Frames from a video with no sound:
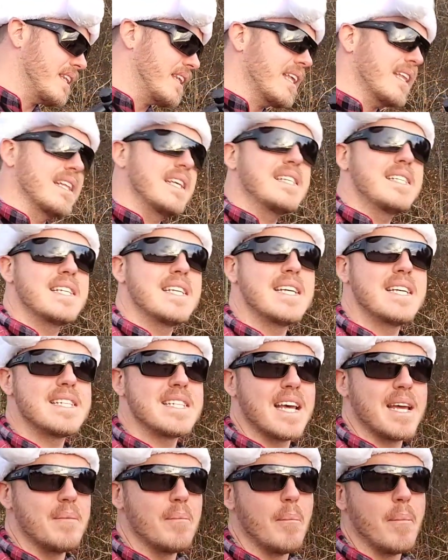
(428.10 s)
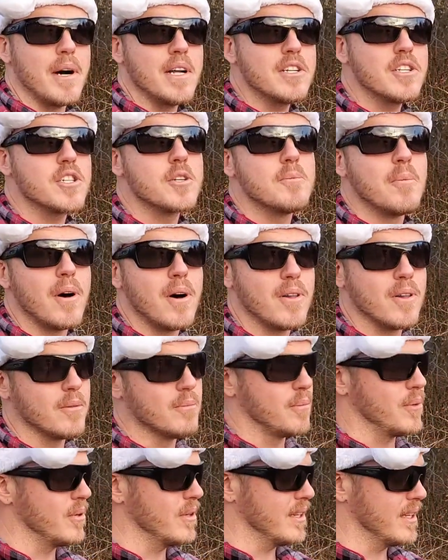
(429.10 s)
This is a much smaller
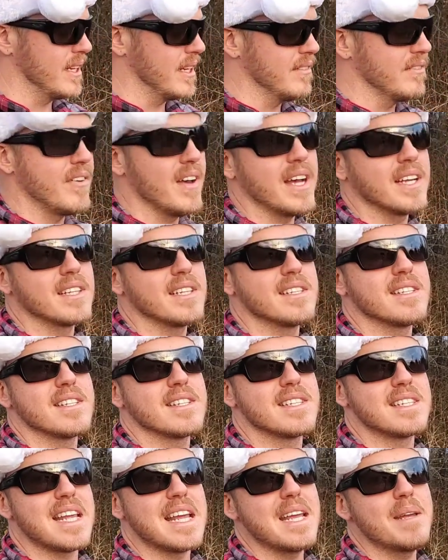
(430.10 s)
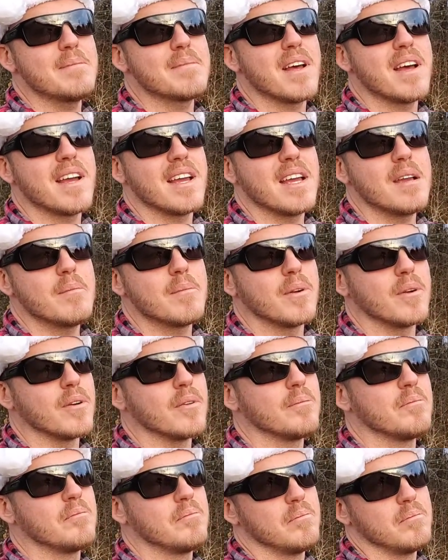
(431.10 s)
bullet. In fact, it's the same diameter,
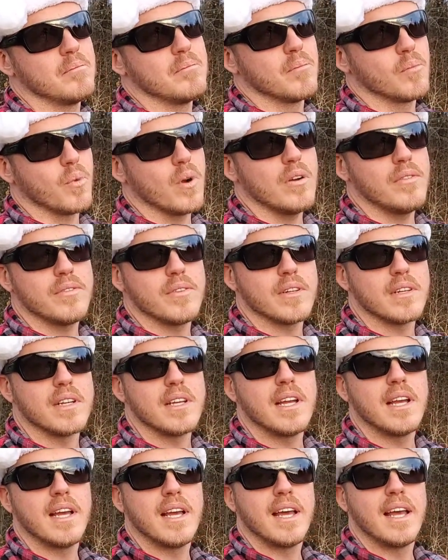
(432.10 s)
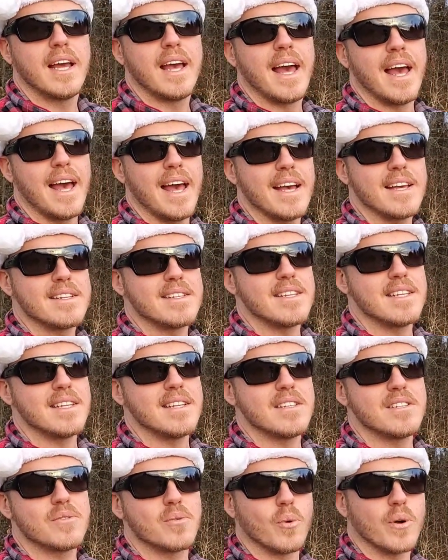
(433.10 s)
roughly, as the
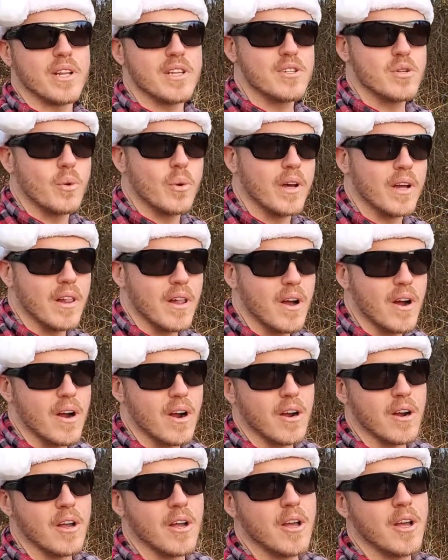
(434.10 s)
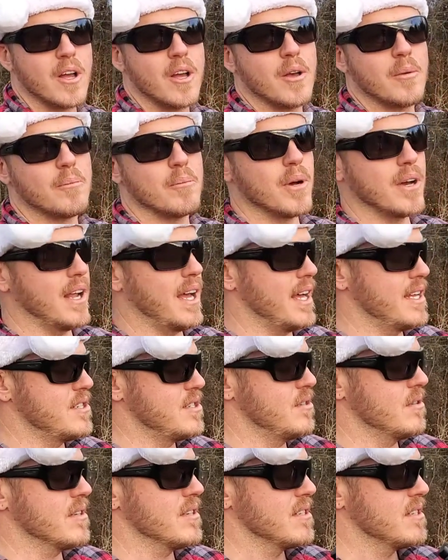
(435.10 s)
22 LR. But as you
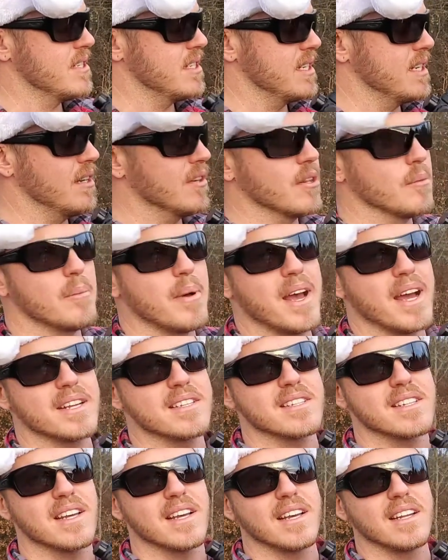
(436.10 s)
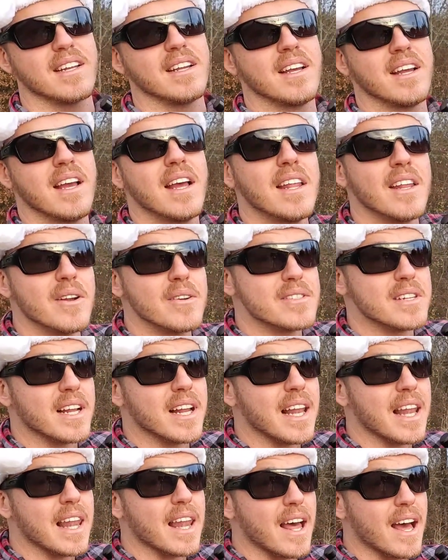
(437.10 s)
can see on the backside, there's a
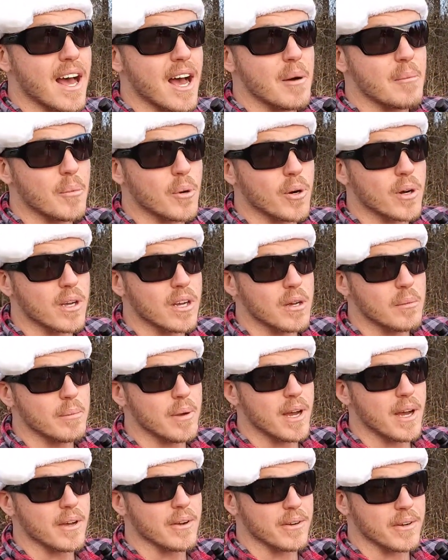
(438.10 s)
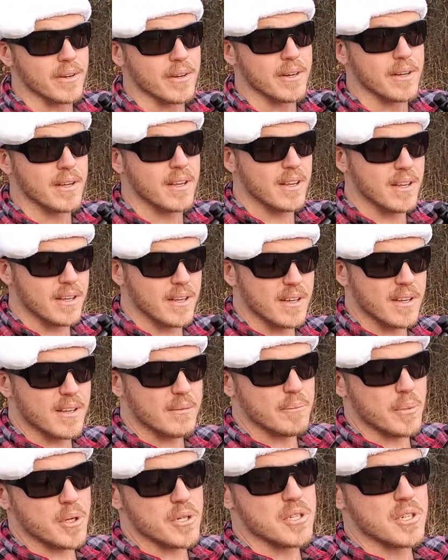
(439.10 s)
lot more gunpowder
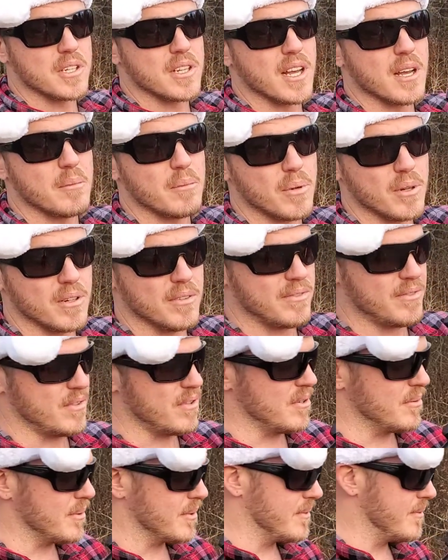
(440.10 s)
pushing that bullet forward.